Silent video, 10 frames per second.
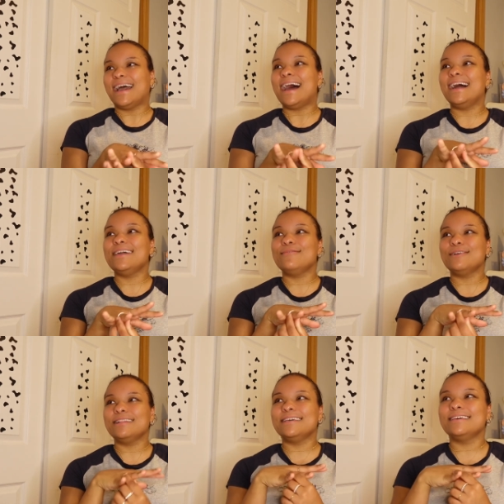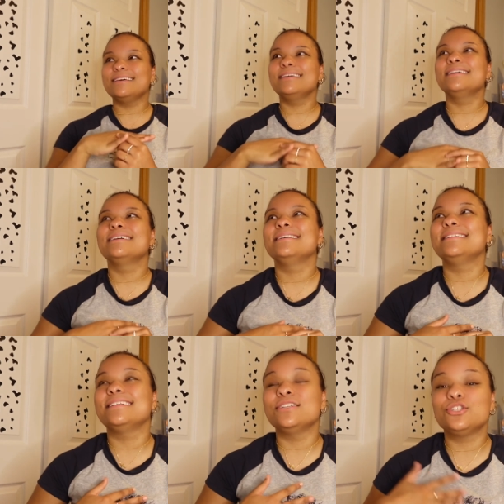I really
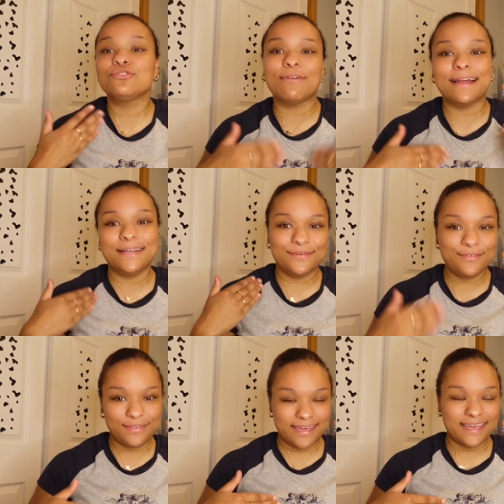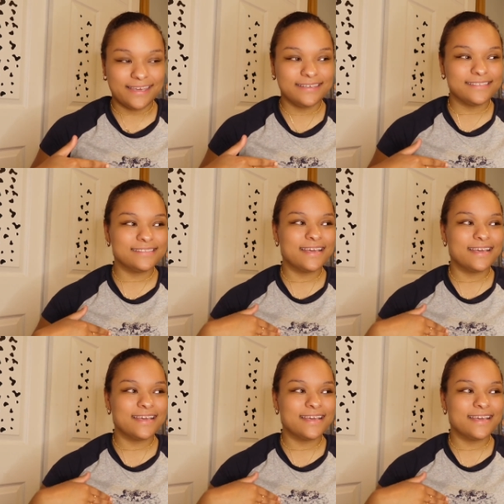didn't try new things.